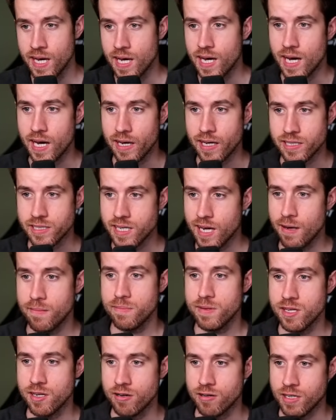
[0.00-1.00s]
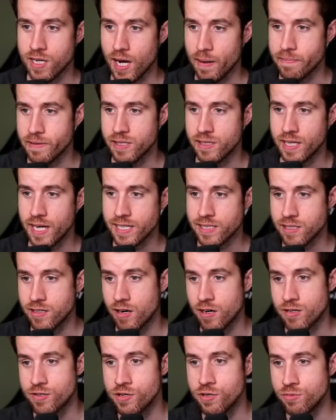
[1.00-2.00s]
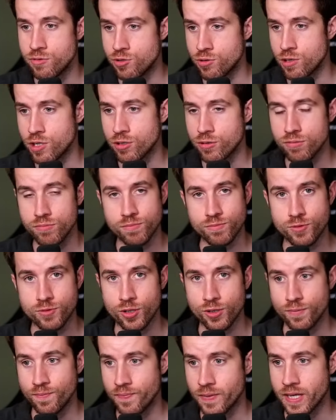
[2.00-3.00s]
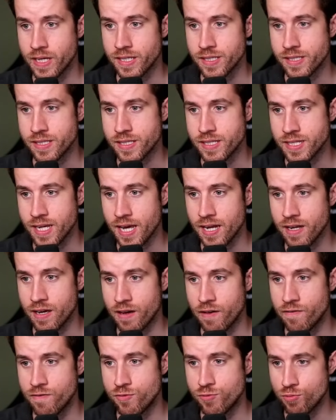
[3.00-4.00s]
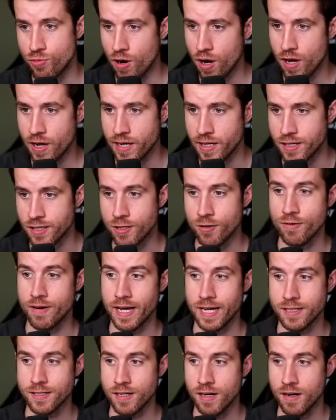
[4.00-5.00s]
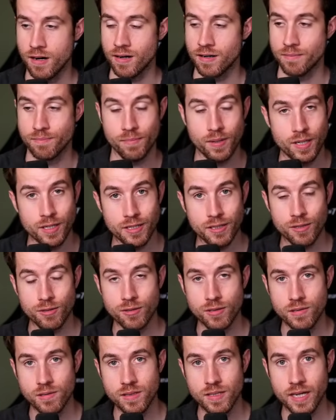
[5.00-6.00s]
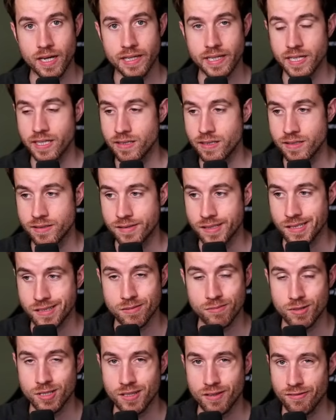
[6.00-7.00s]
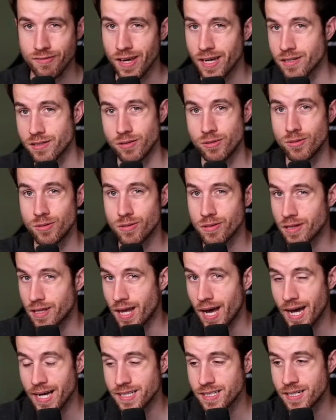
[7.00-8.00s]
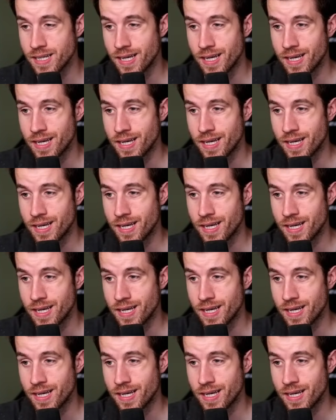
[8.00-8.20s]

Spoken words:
Time Theater, copy the last card you drew, instead of drawing your next card. Pretty cool, I think. Doesn't really affect a whole lot.